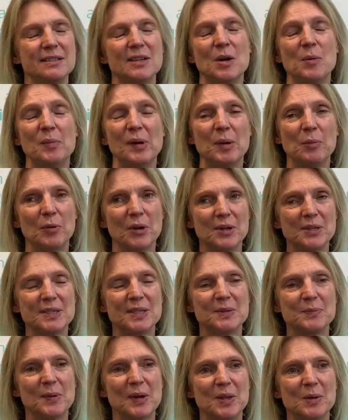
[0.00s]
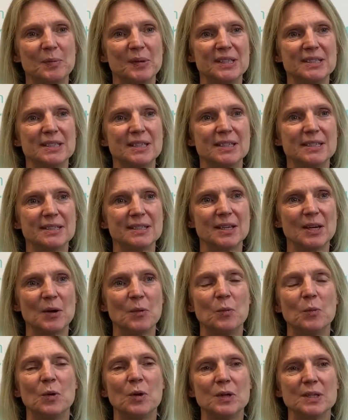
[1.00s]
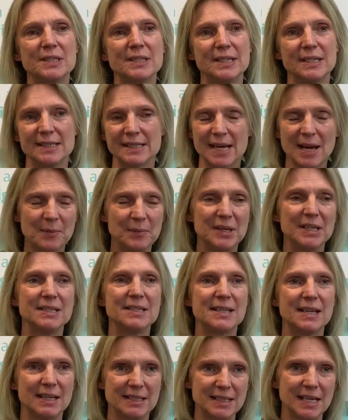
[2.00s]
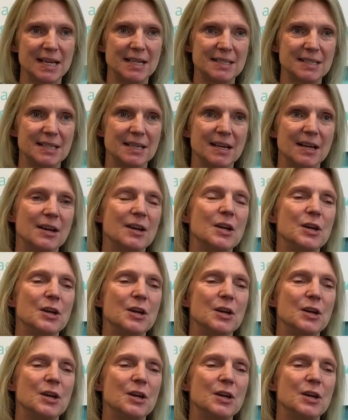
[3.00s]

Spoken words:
are being processed by the business and what is happening to that data